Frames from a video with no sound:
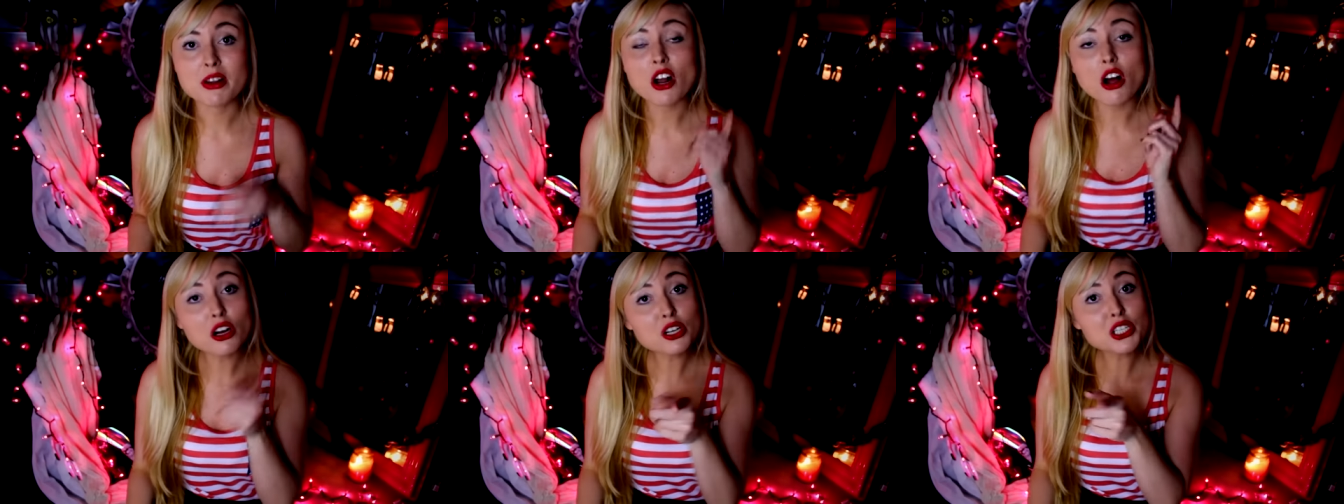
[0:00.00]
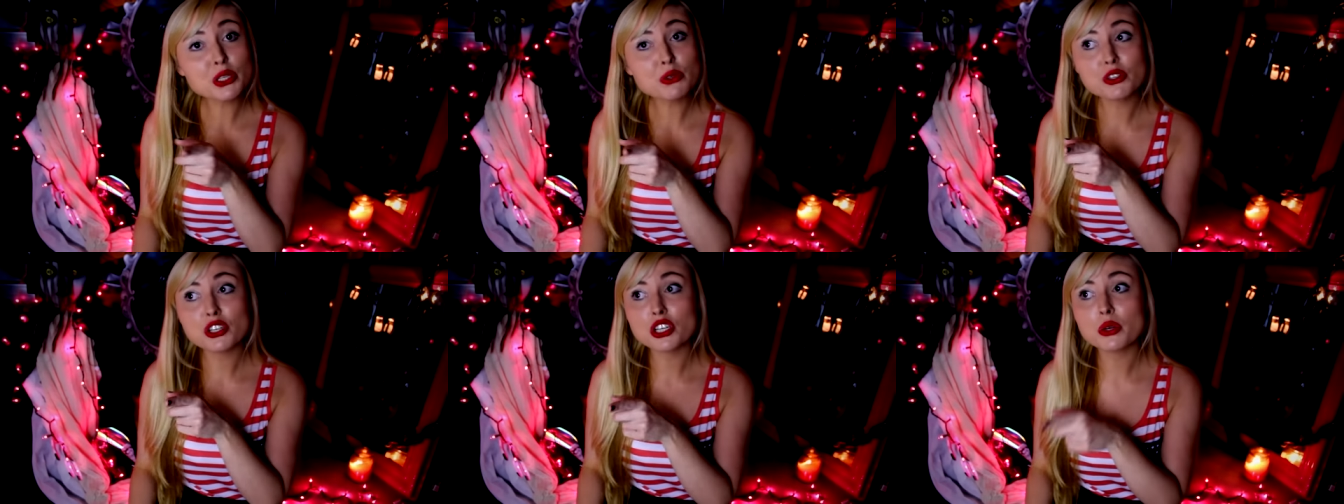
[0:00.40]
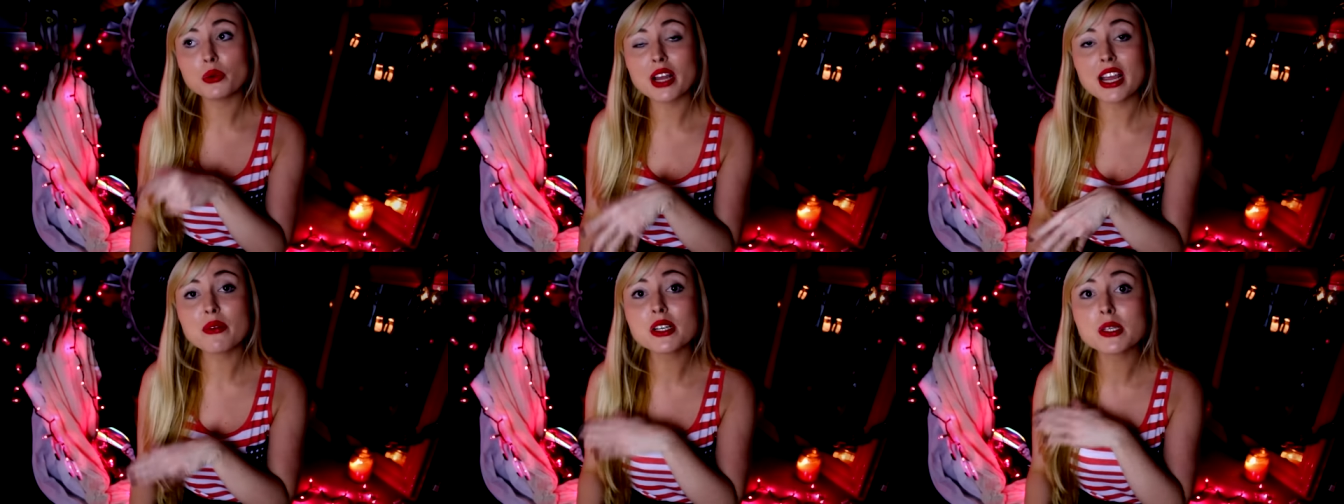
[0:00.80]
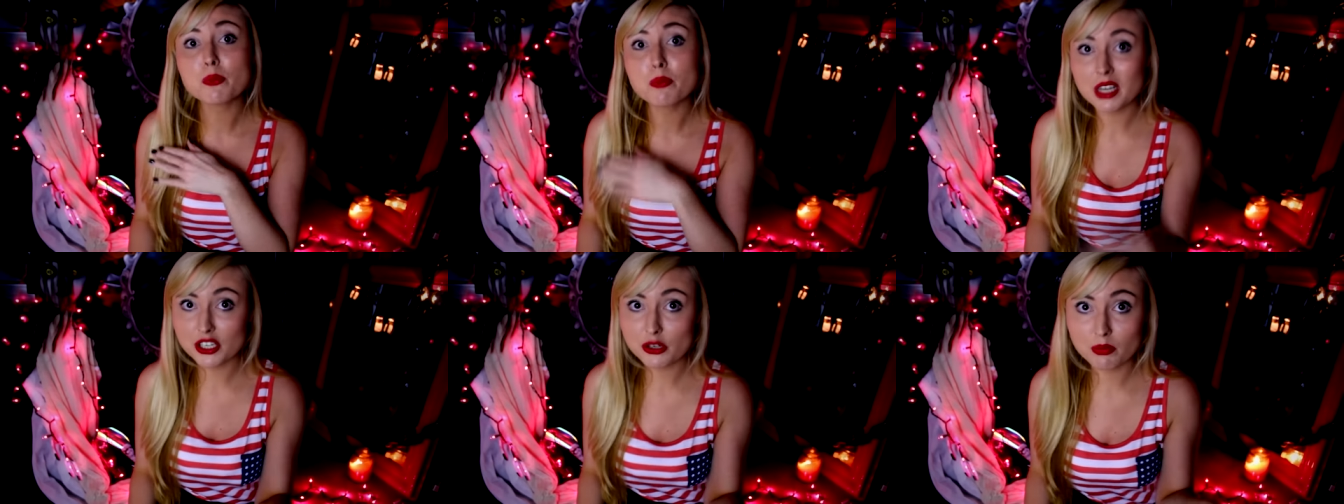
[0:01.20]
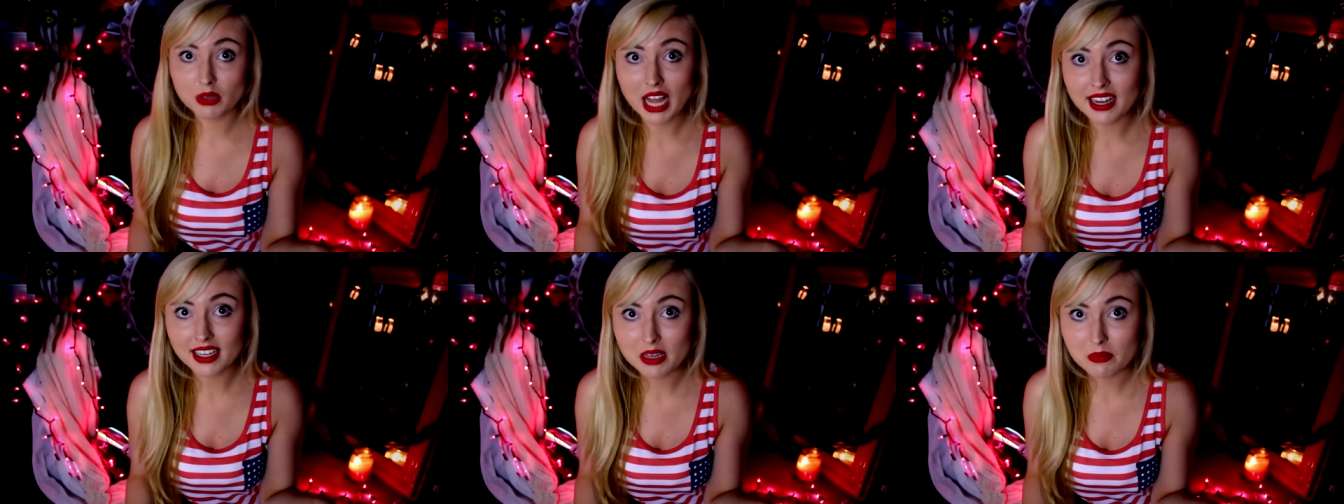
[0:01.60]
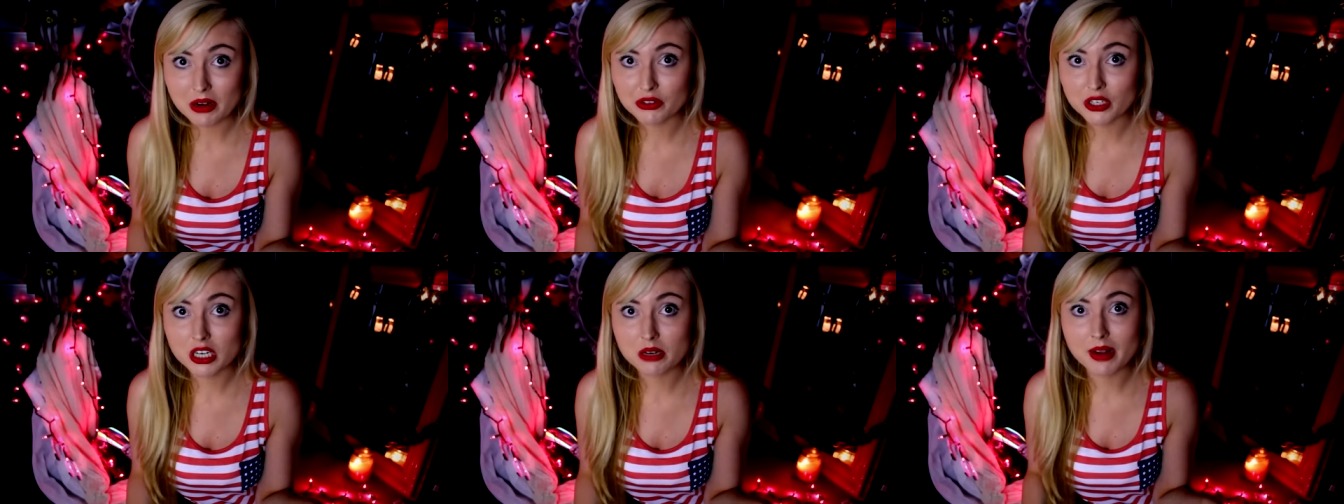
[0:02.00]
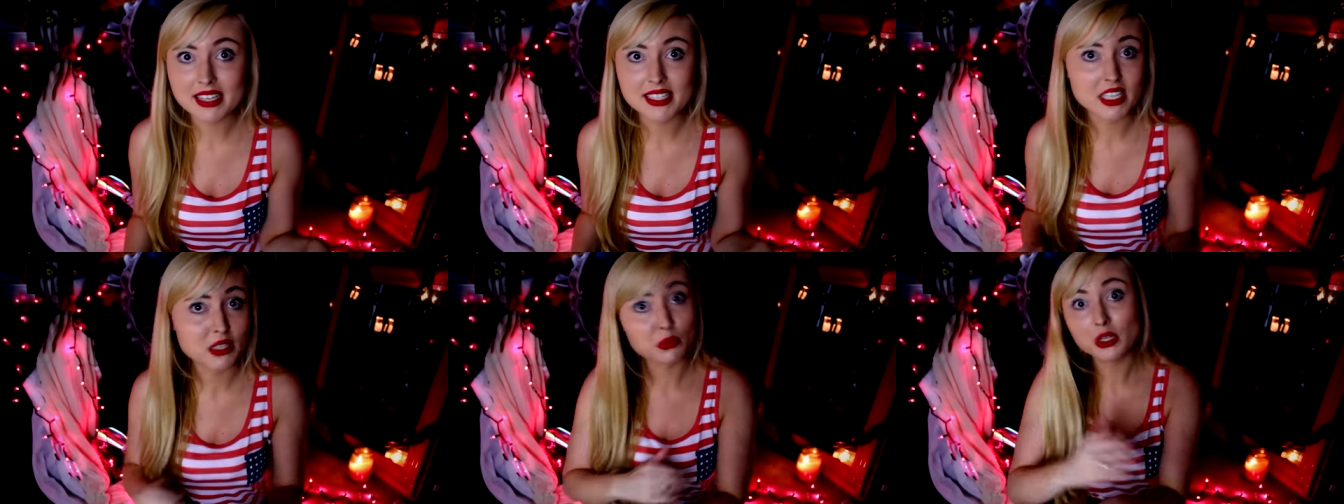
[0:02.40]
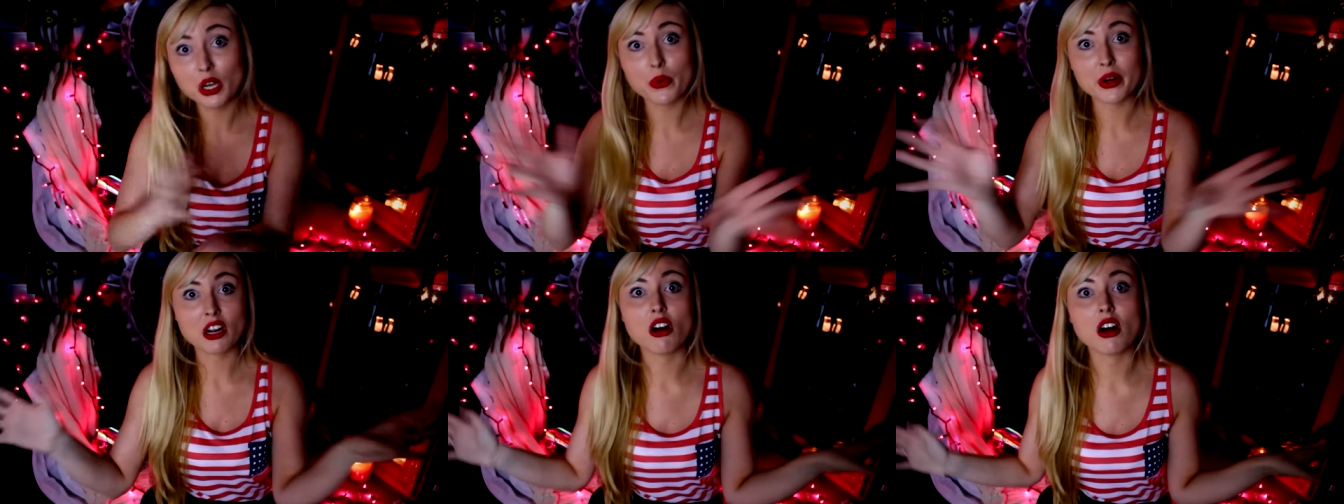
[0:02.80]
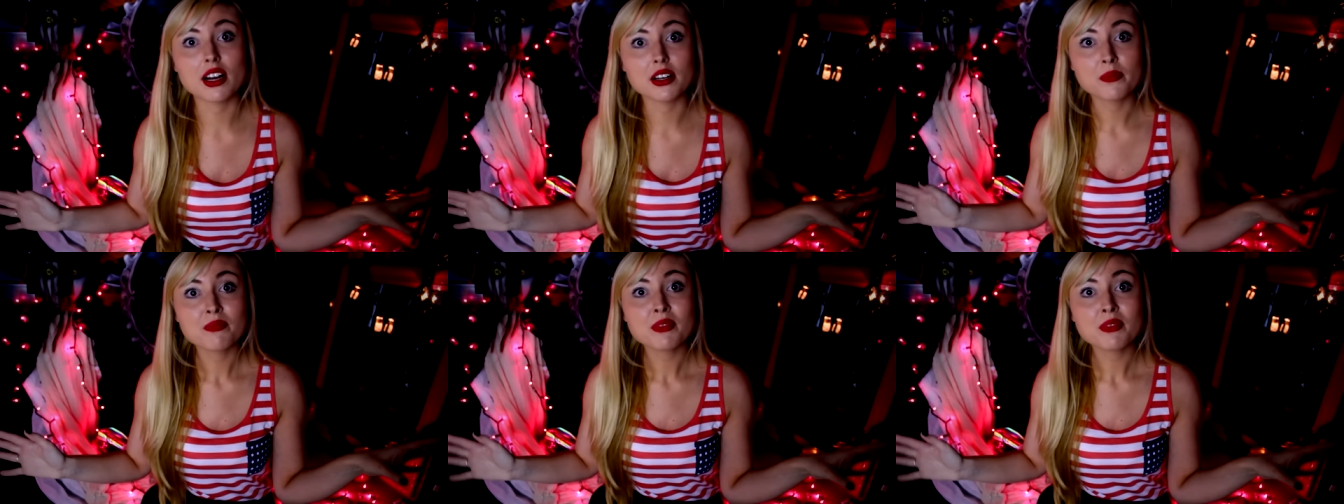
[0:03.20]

And also too, it was pitch black in my room as this was going on.